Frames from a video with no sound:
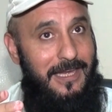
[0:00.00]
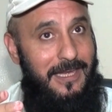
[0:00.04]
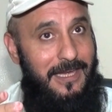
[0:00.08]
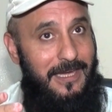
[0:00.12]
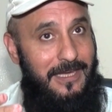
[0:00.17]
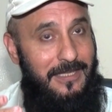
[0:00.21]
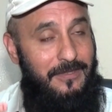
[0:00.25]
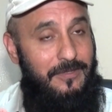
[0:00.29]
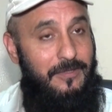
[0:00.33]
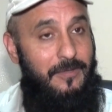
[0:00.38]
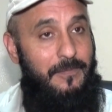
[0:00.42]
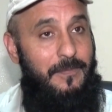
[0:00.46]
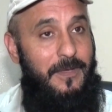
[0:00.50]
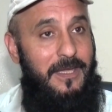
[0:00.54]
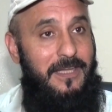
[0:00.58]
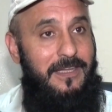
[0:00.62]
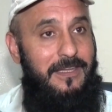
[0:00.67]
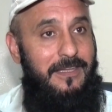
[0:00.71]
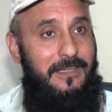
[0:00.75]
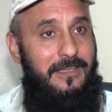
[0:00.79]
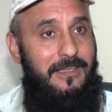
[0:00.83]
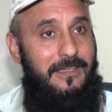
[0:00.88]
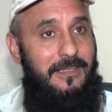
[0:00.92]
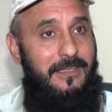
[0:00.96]
in
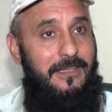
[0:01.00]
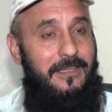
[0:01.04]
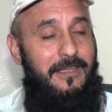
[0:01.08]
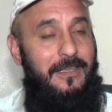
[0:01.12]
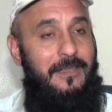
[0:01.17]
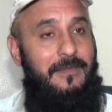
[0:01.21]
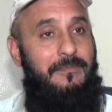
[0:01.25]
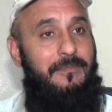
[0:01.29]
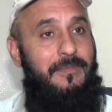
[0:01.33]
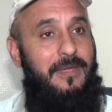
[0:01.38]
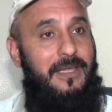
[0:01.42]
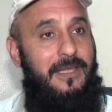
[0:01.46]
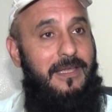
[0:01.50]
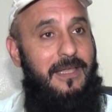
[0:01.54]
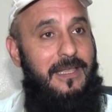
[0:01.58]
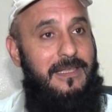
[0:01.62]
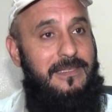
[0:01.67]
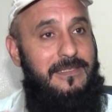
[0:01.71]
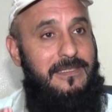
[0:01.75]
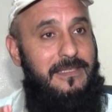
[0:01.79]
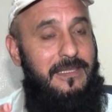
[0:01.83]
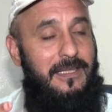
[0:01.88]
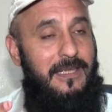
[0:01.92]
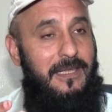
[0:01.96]
Dubai,
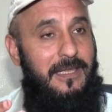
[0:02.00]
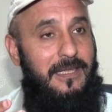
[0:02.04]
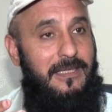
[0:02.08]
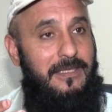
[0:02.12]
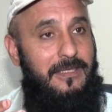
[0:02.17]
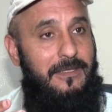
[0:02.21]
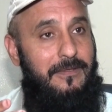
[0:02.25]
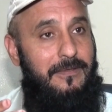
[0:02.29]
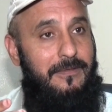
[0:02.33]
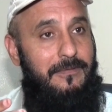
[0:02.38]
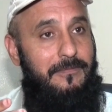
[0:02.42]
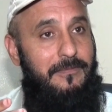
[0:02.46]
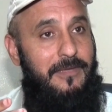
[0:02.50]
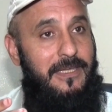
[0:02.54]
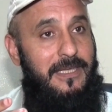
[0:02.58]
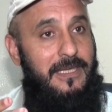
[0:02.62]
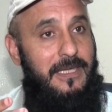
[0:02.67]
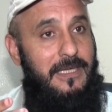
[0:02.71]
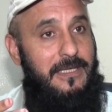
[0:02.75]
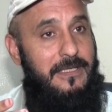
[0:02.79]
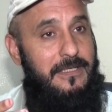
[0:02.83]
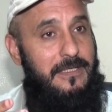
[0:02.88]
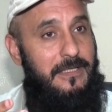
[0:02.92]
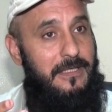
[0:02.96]
because you know, we
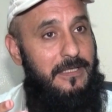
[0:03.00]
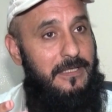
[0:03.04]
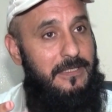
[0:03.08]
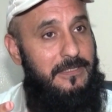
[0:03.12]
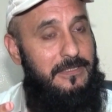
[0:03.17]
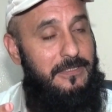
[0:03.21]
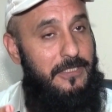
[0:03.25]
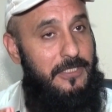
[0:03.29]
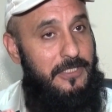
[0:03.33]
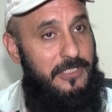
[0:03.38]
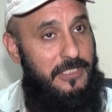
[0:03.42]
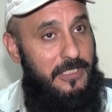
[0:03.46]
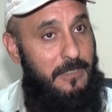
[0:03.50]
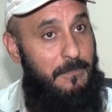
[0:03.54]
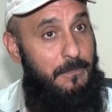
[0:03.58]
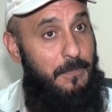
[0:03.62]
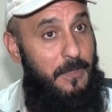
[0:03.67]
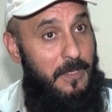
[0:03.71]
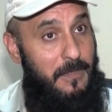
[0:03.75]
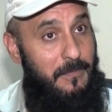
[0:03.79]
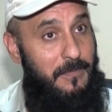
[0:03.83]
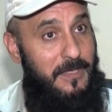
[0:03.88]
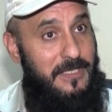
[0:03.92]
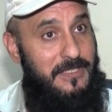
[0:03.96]
need certain
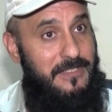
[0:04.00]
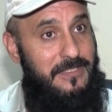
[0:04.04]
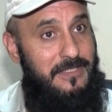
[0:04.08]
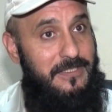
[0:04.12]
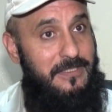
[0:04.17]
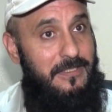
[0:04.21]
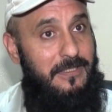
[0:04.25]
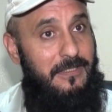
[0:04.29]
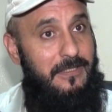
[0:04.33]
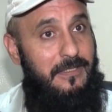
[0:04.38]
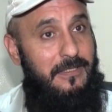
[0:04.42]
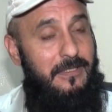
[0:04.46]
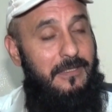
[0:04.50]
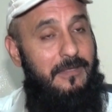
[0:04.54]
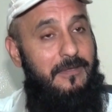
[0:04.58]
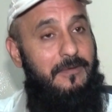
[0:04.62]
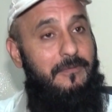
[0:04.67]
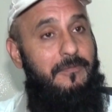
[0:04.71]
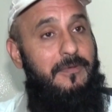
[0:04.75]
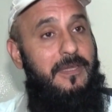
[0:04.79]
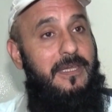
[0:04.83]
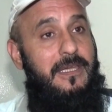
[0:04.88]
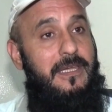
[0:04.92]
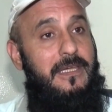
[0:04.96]
permits,
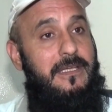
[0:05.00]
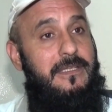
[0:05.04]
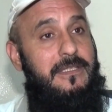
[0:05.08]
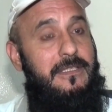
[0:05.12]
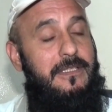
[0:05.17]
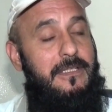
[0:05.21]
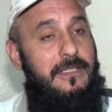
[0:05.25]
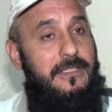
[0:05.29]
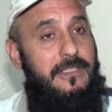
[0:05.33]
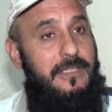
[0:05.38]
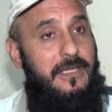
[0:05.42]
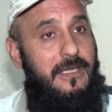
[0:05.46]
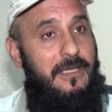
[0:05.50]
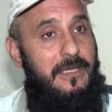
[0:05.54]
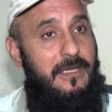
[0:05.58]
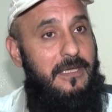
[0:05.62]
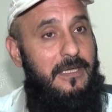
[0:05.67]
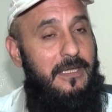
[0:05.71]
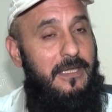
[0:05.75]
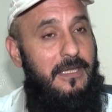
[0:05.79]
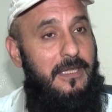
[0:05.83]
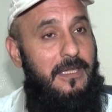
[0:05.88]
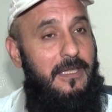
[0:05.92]
we need certain